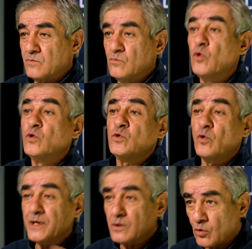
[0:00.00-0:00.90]
and we
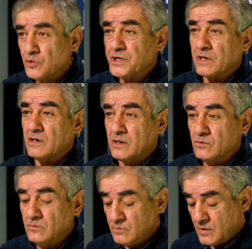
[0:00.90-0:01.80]
urge everyone to
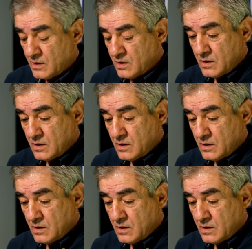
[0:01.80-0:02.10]
unite.